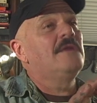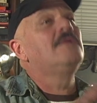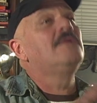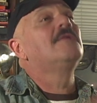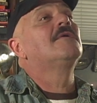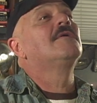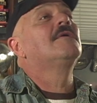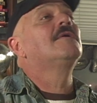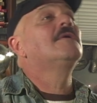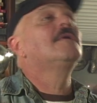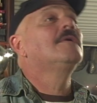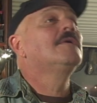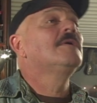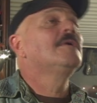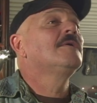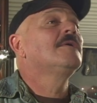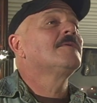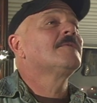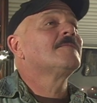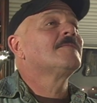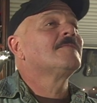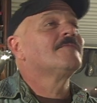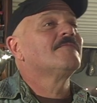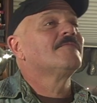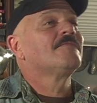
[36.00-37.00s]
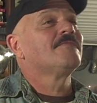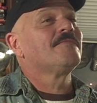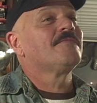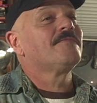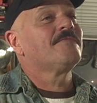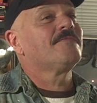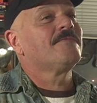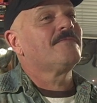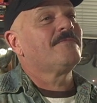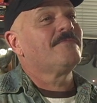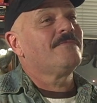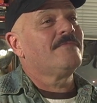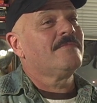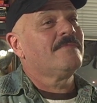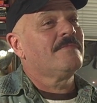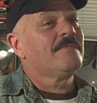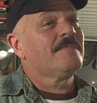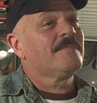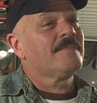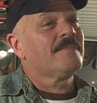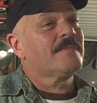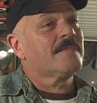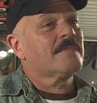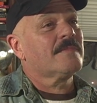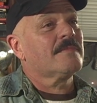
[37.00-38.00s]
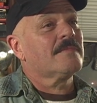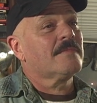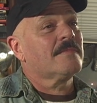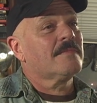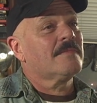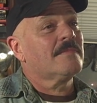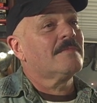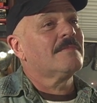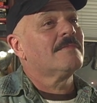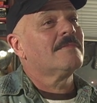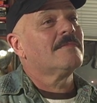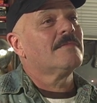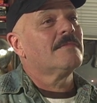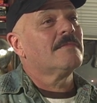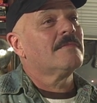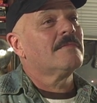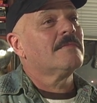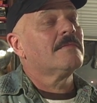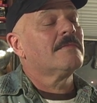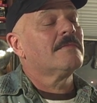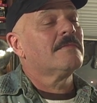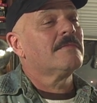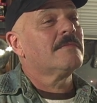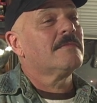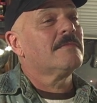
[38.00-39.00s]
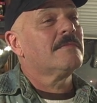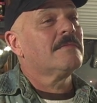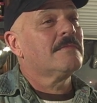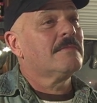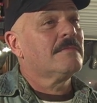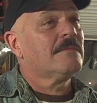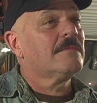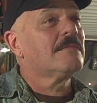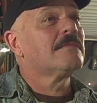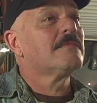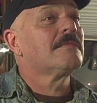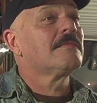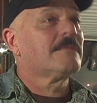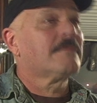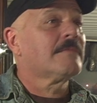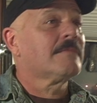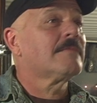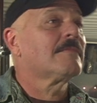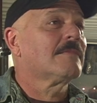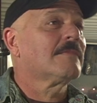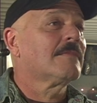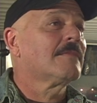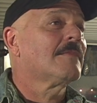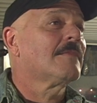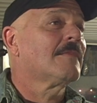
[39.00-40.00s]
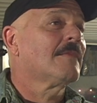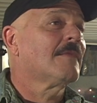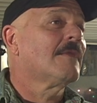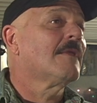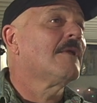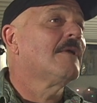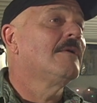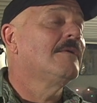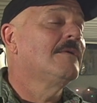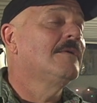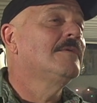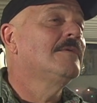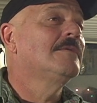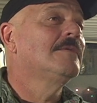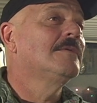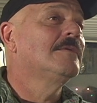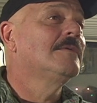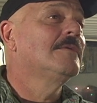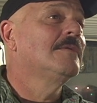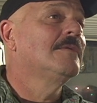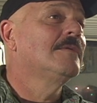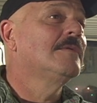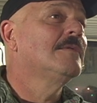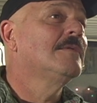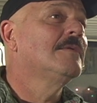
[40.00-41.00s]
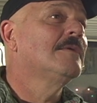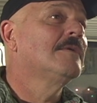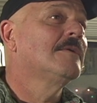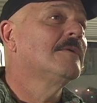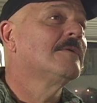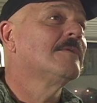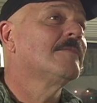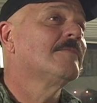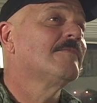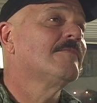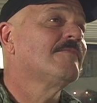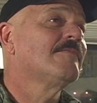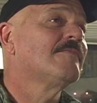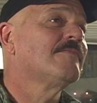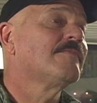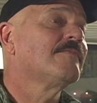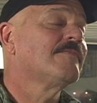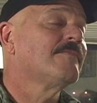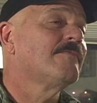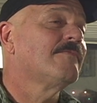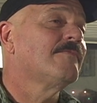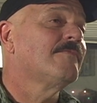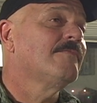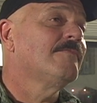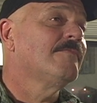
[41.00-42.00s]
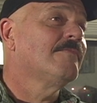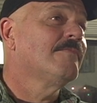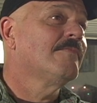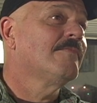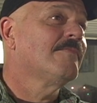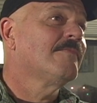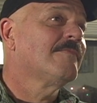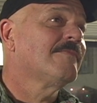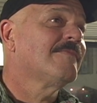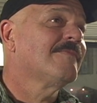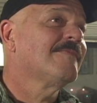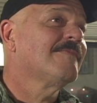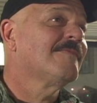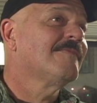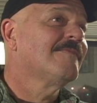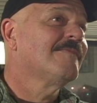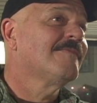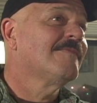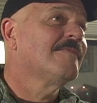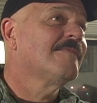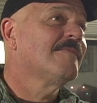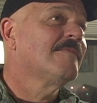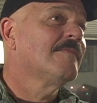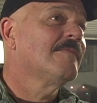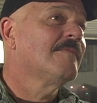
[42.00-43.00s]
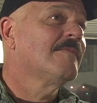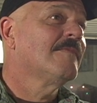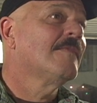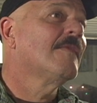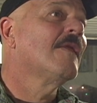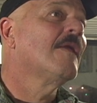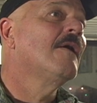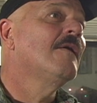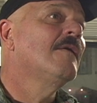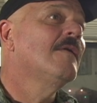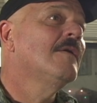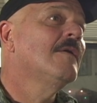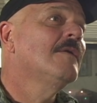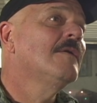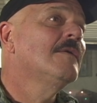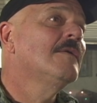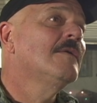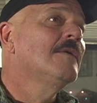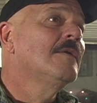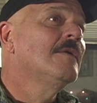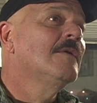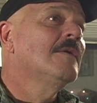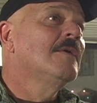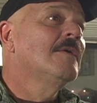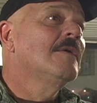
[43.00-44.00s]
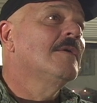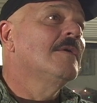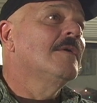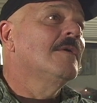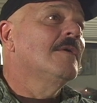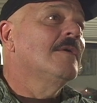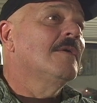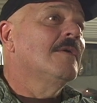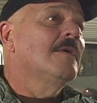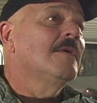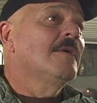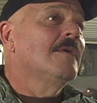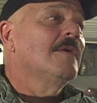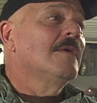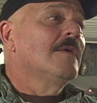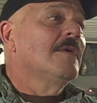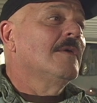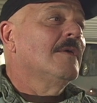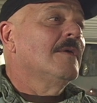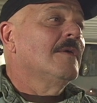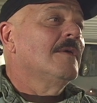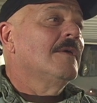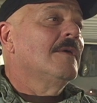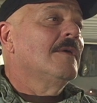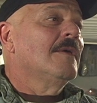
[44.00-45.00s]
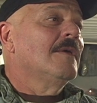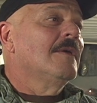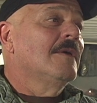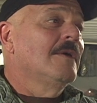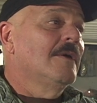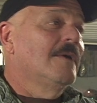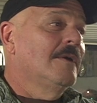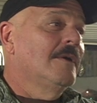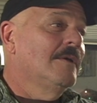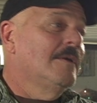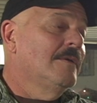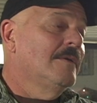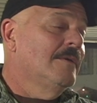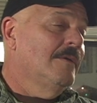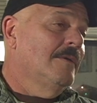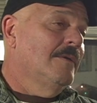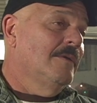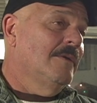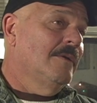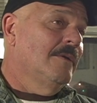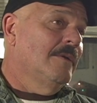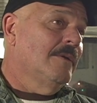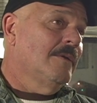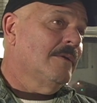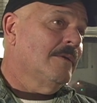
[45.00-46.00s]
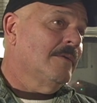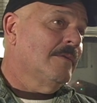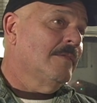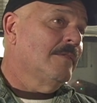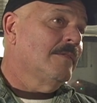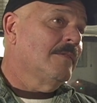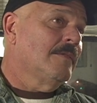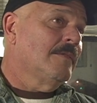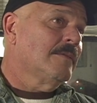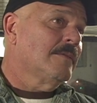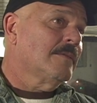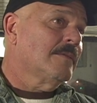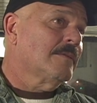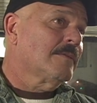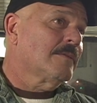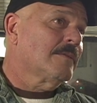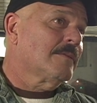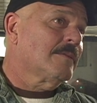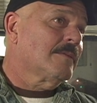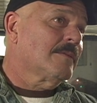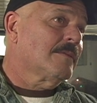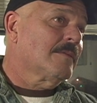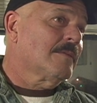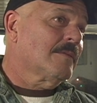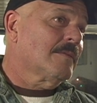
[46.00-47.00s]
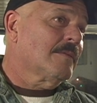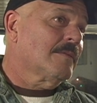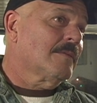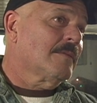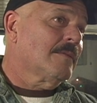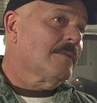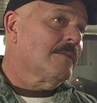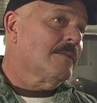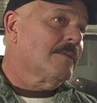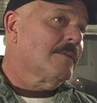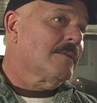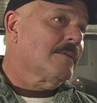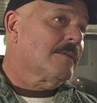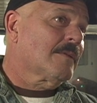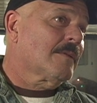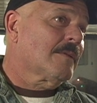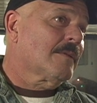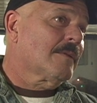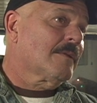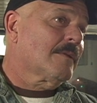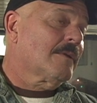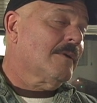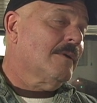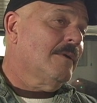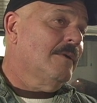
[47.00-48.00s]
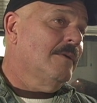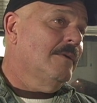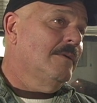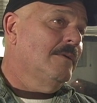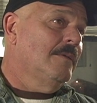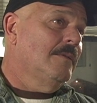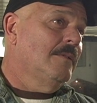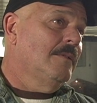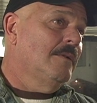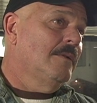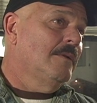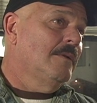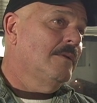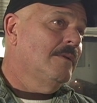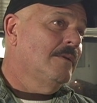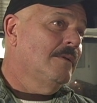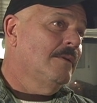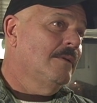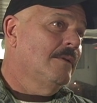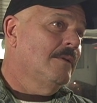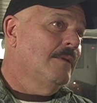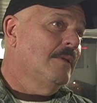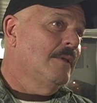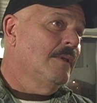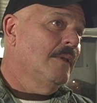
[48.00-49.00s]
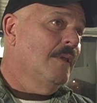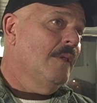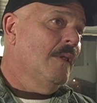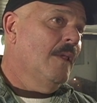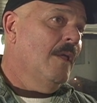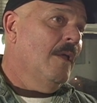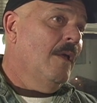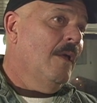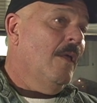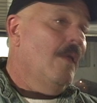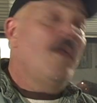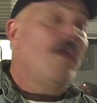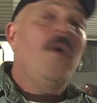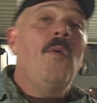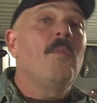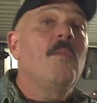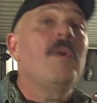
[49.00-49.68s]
It's criminal. People going to jail every day all over the country. I mean, you try to sell weed or smoke weed outside, you get arrested. You might not think it should be, but that's a problem with the government you have. You have a problem with the government.